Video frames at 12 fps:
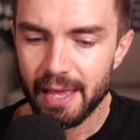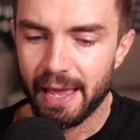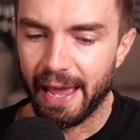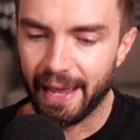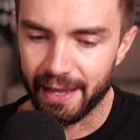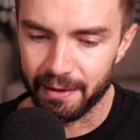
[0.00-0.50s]

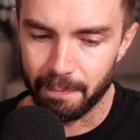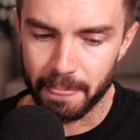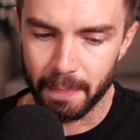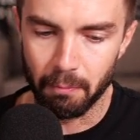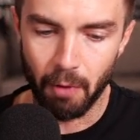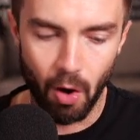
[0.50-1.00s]
And
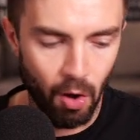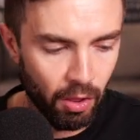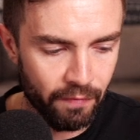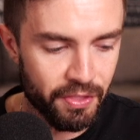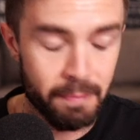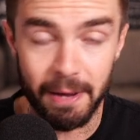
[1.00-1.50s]
all
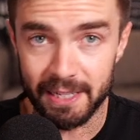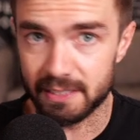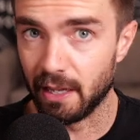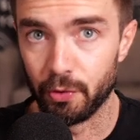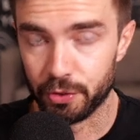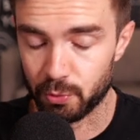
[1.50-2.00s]
of the best
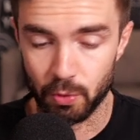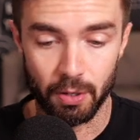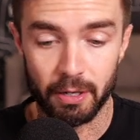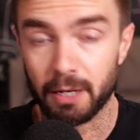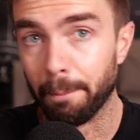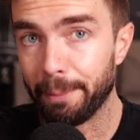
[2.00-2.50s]
sellers were
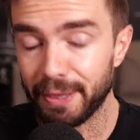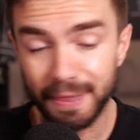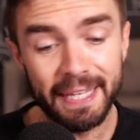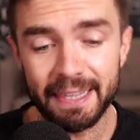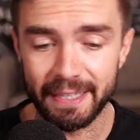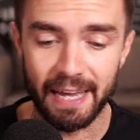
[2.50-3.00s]

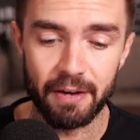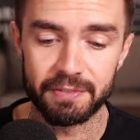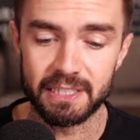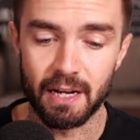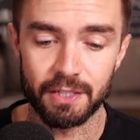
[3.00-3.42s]
completely out of stock.